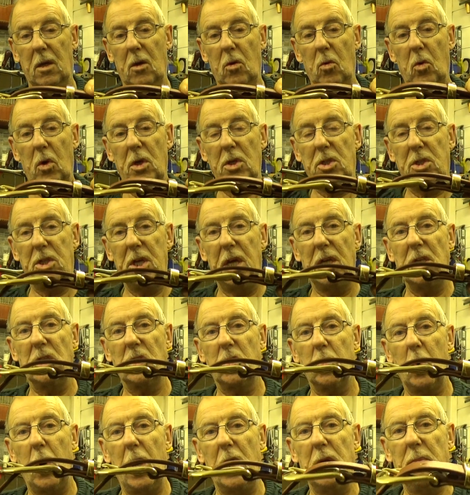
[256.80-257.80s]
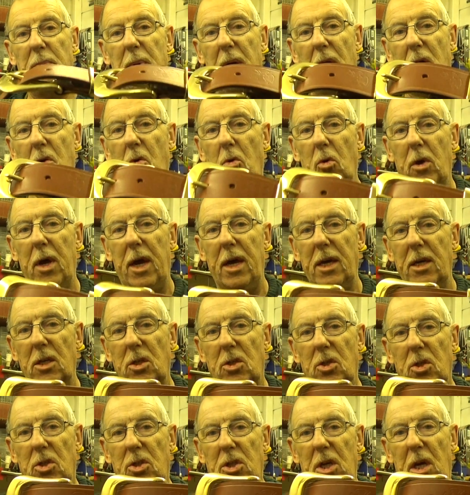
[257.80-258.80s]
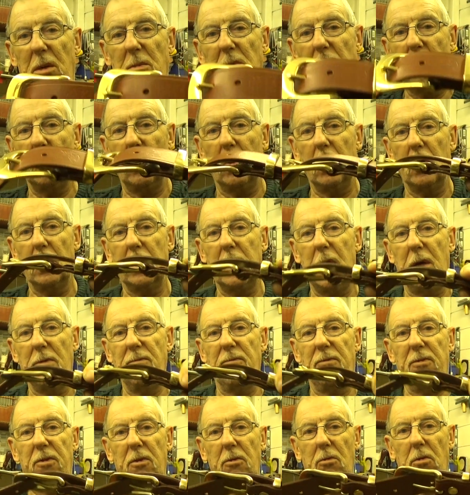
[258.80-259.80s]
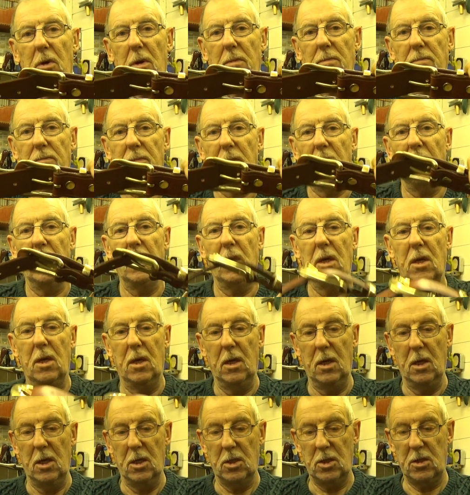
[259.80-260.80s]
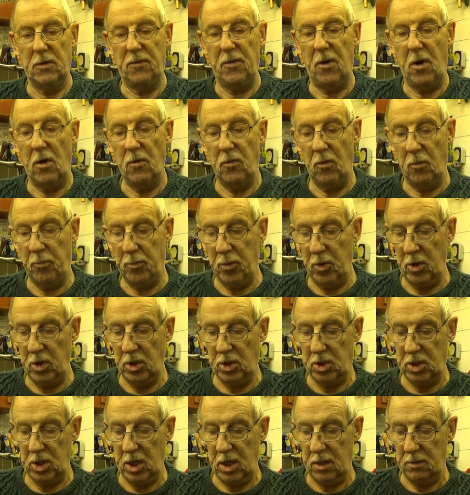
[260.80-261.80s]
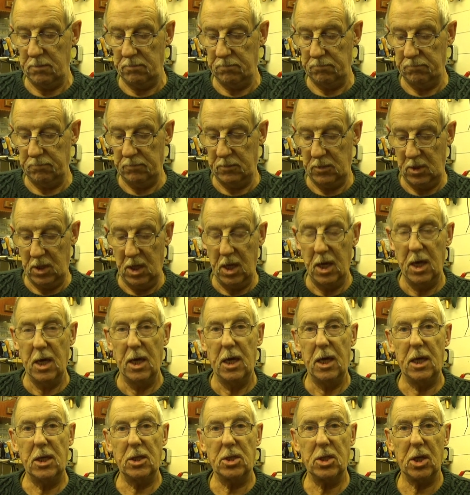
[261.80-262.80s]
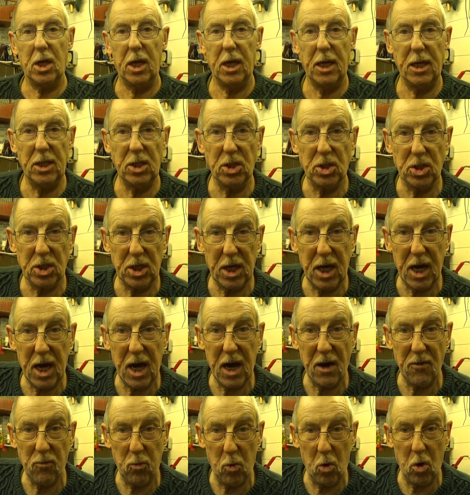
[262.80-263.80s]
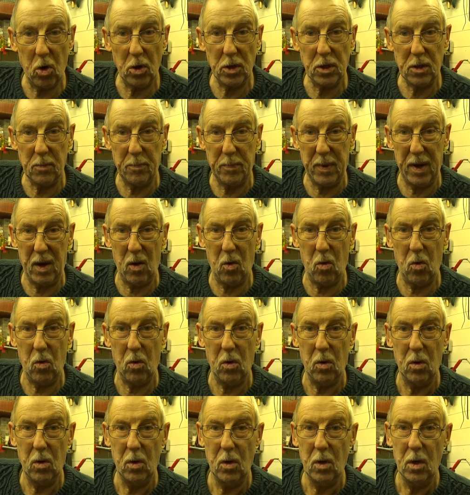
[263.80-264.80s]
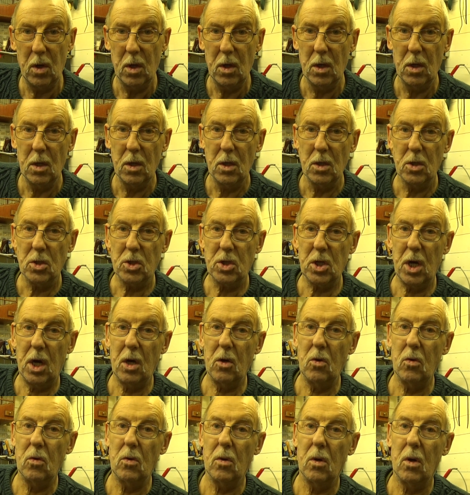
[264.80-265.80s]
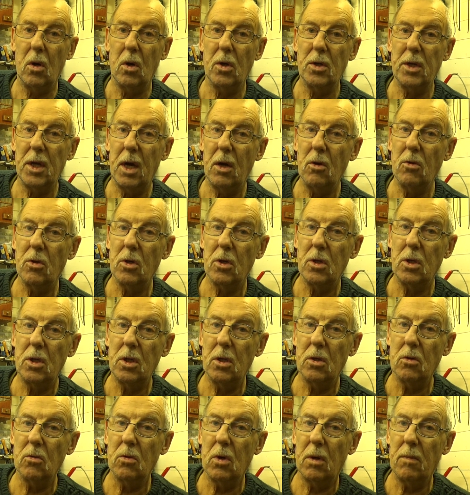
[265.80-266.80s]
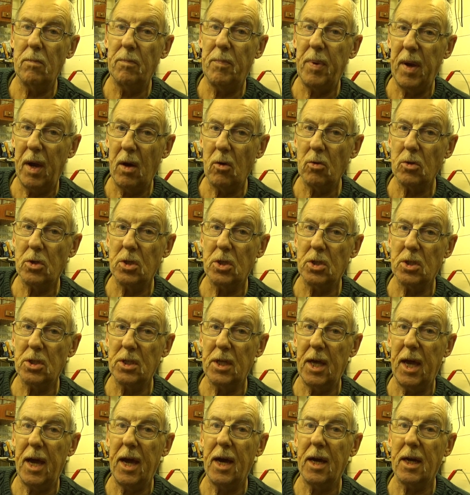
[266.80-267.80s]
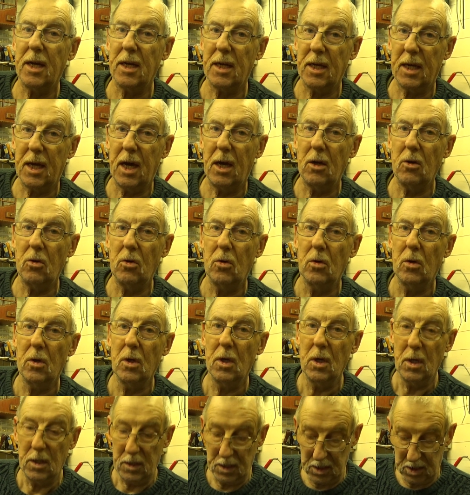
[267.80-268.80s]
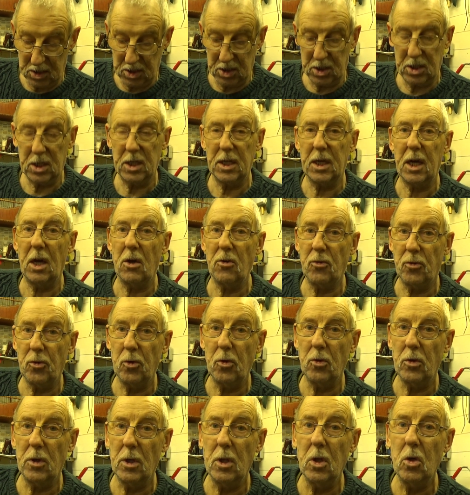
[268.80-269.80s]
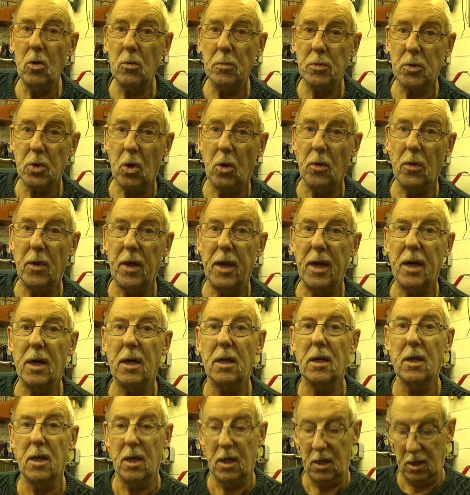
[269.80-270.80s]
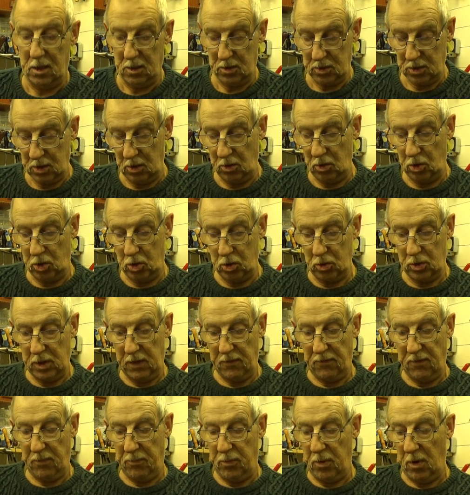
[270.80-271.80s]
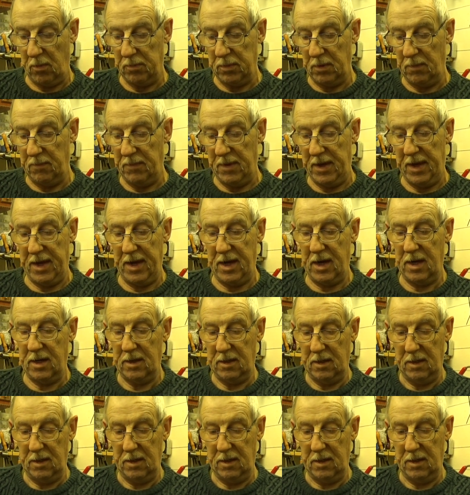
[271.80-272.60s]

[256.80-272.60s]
West End sway buckle, that is, the same as what I've done for Survival Preacher. It's 1.5 inches wide, the belt, so I know that your pouches and that are going to go, this is going to go through the loops on there, so you shouldn't have a problem there.